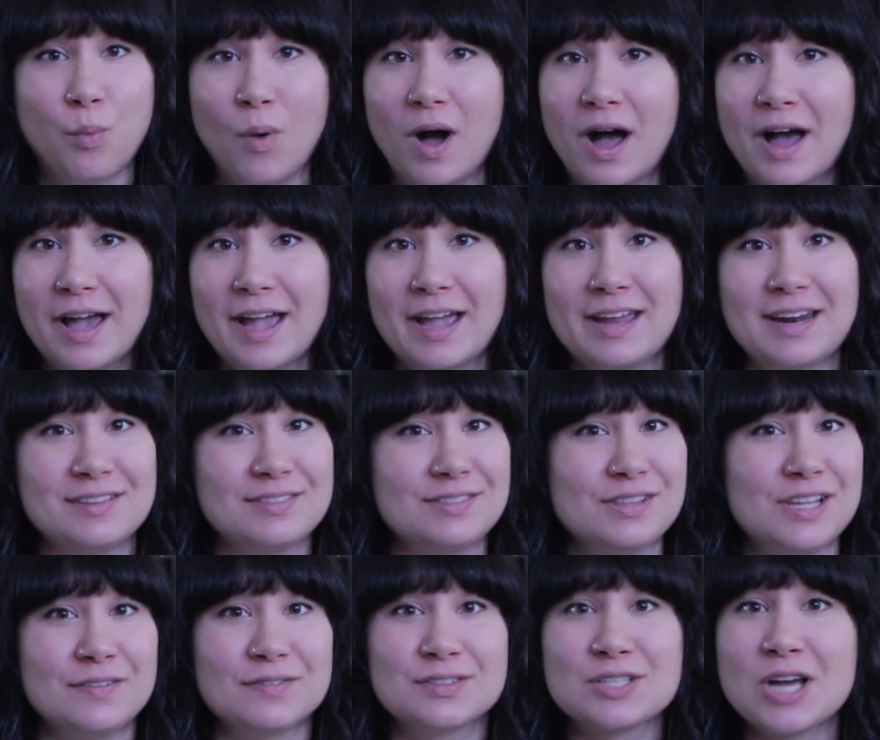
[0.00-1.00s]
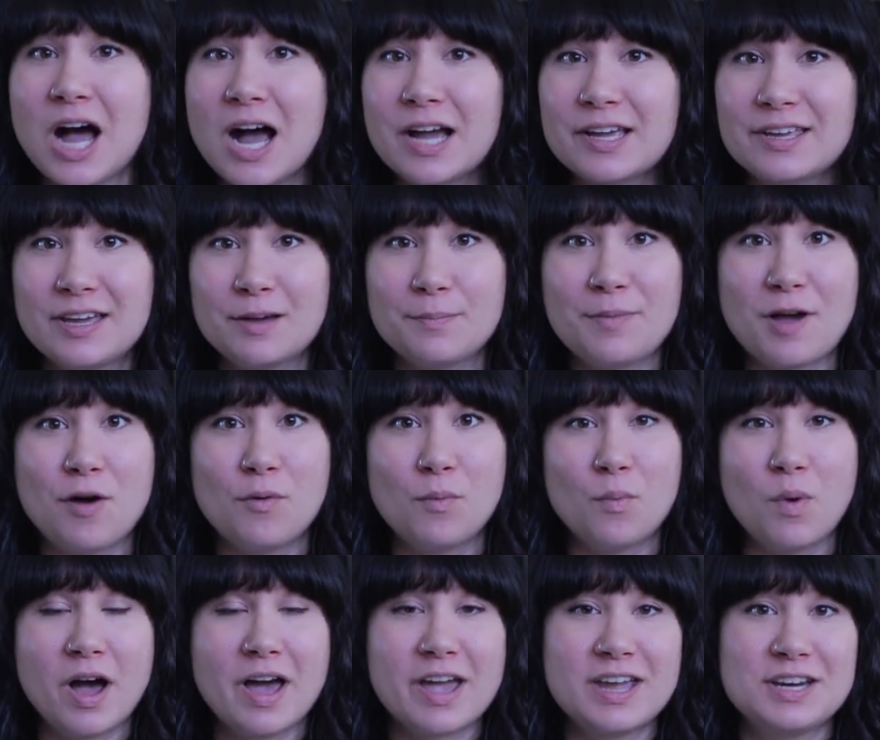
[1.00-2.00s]
wine and love talking about
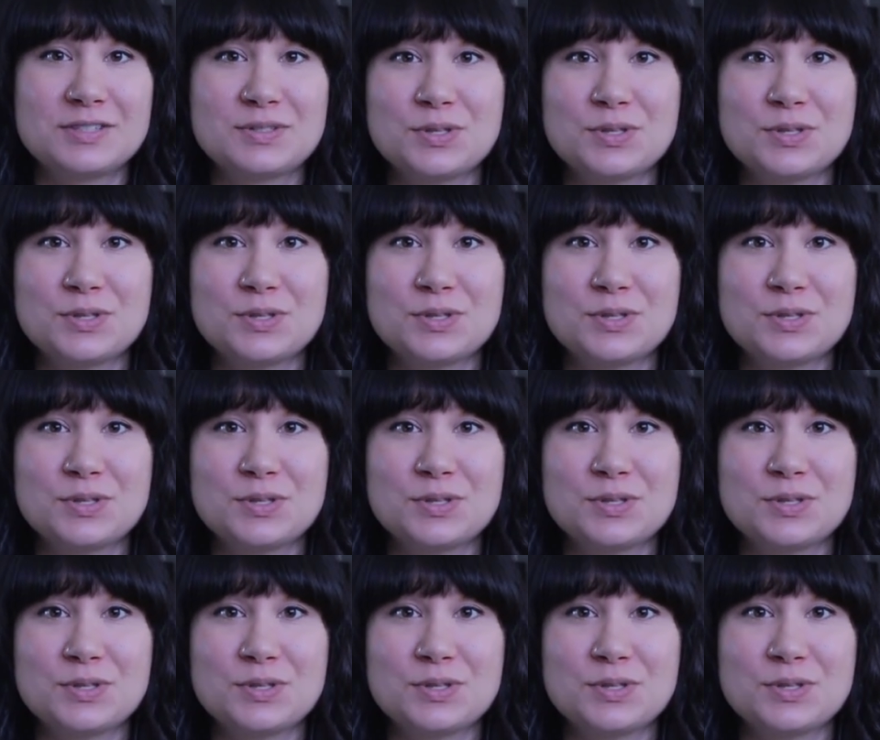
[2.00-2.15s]
wine.